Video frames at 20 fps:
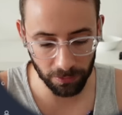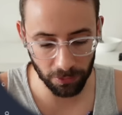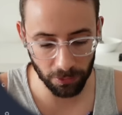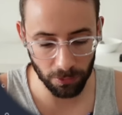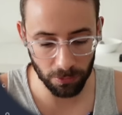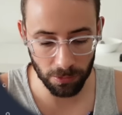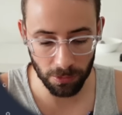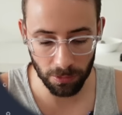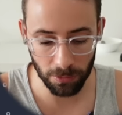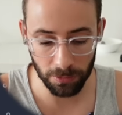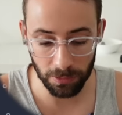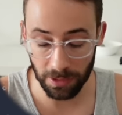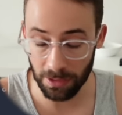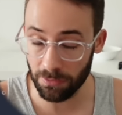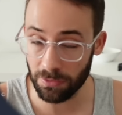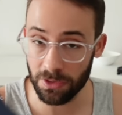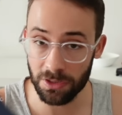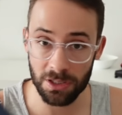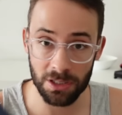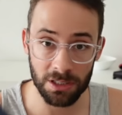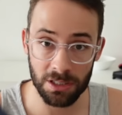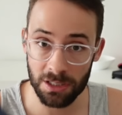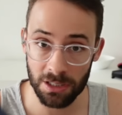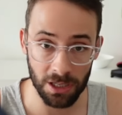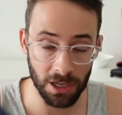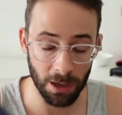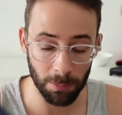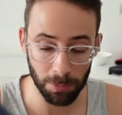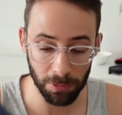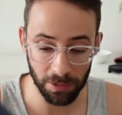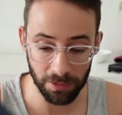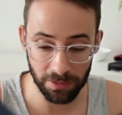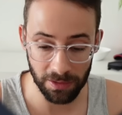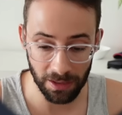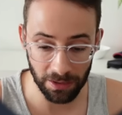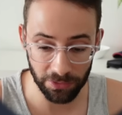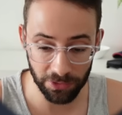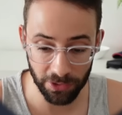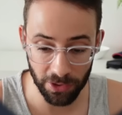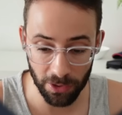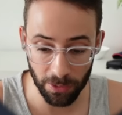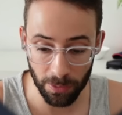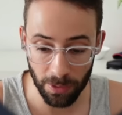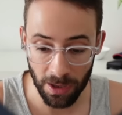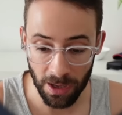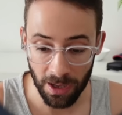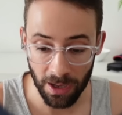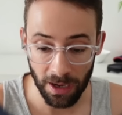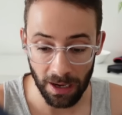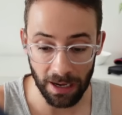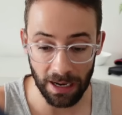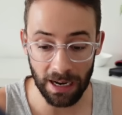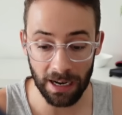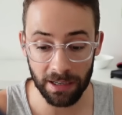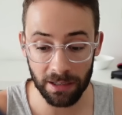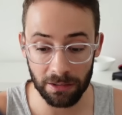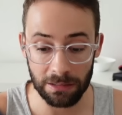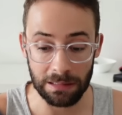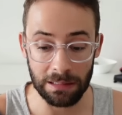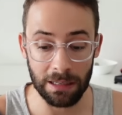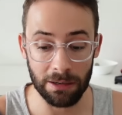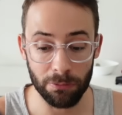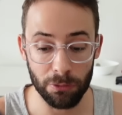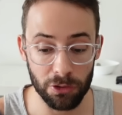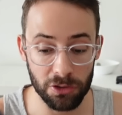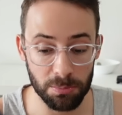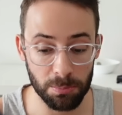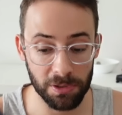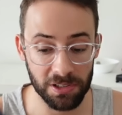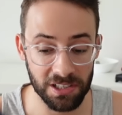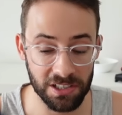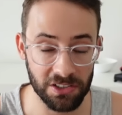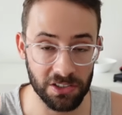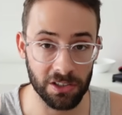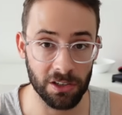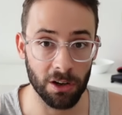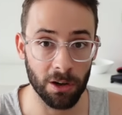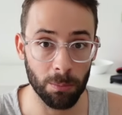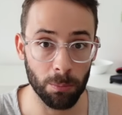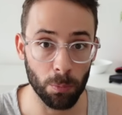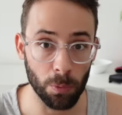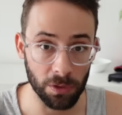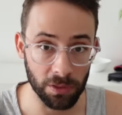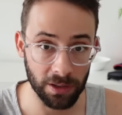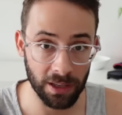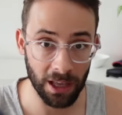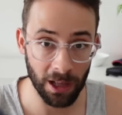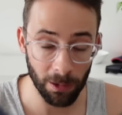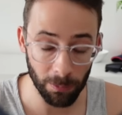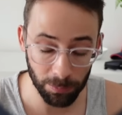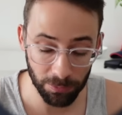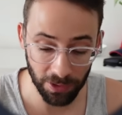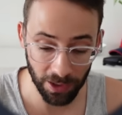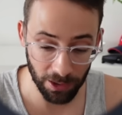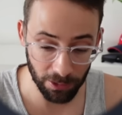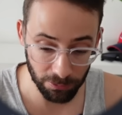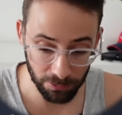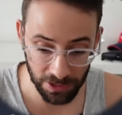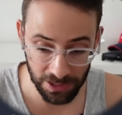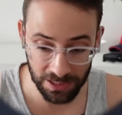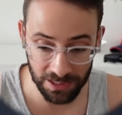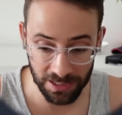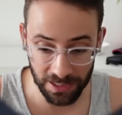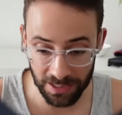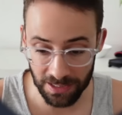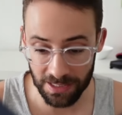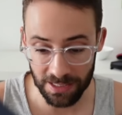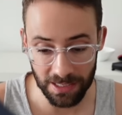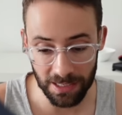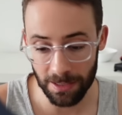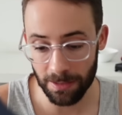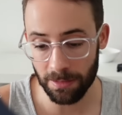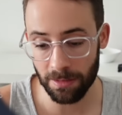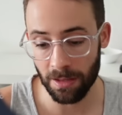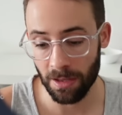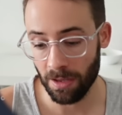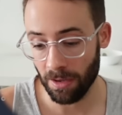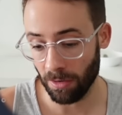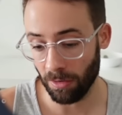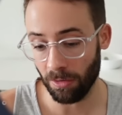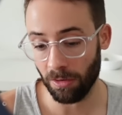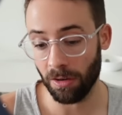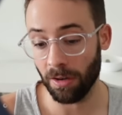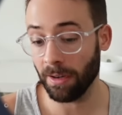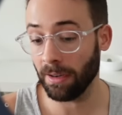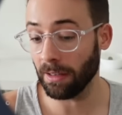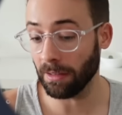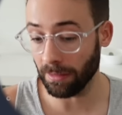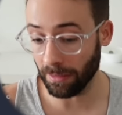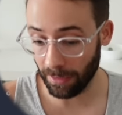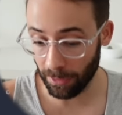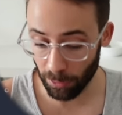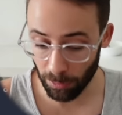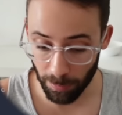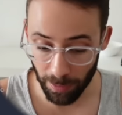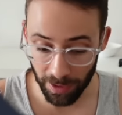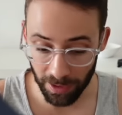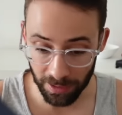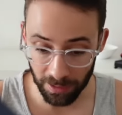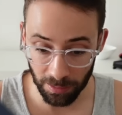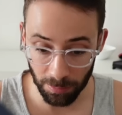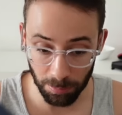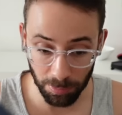Scroll, even just a couple of days ago, I had a leverage position up with Kelp DAO restaked E T H on LayerBank.